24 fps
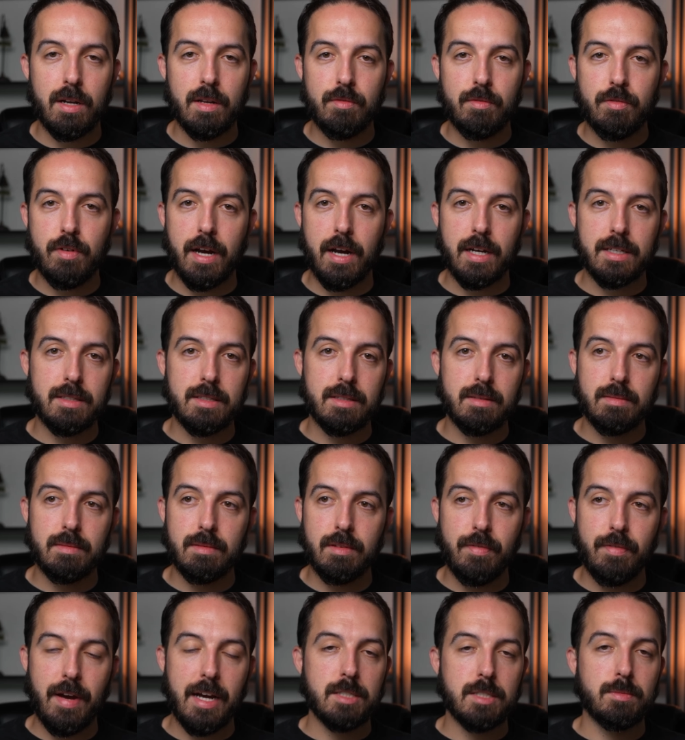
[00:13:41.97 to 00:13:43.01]
In fact, the
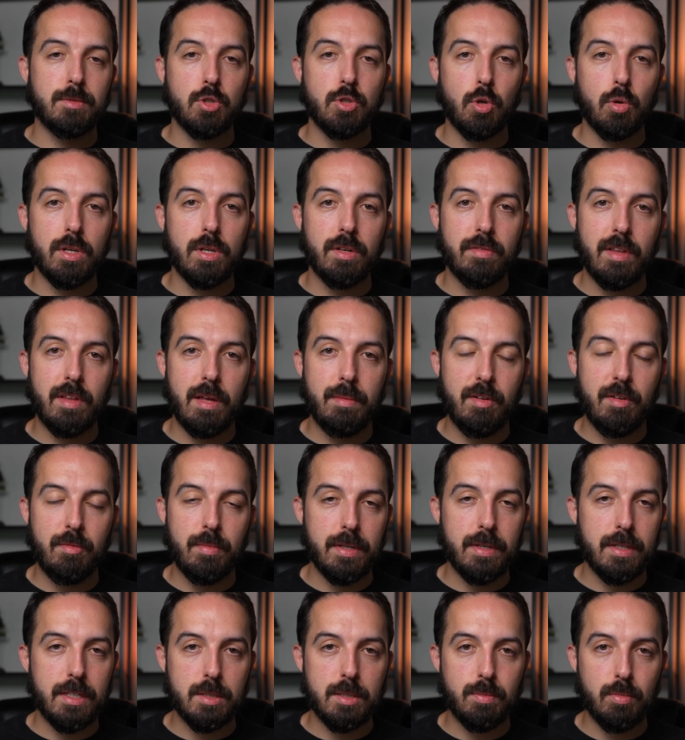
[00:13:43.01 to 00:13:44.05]
vast majority of them have
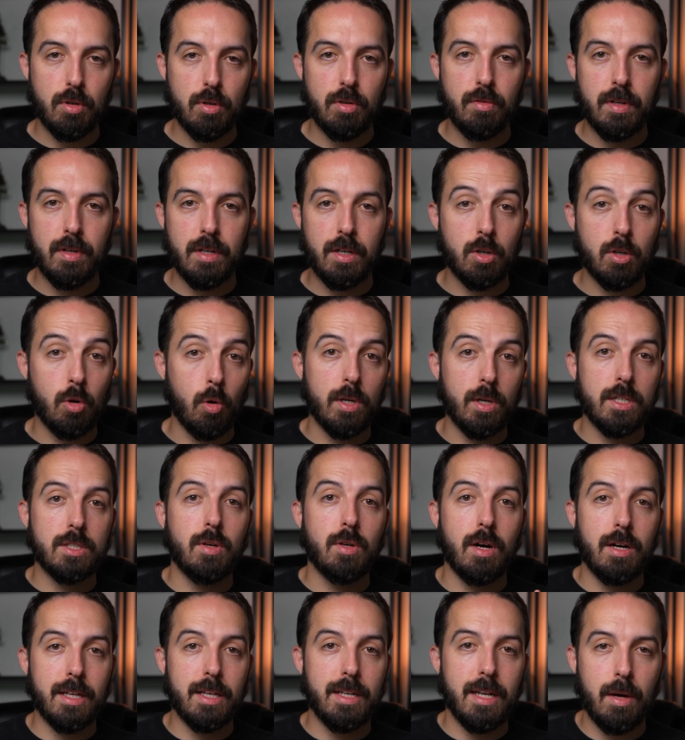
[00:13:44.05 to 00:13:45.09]
been disproven, according to
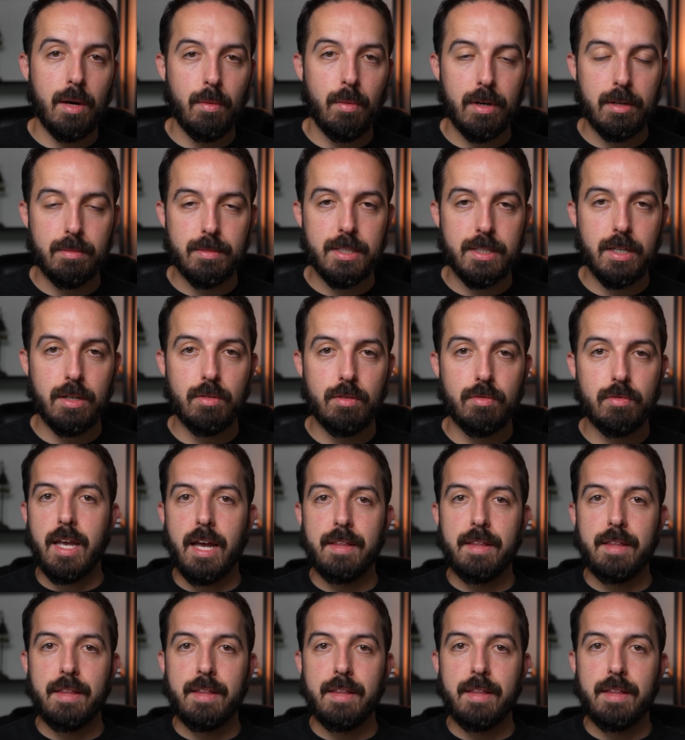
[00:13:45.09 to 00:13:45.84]
Ali Dawah himself.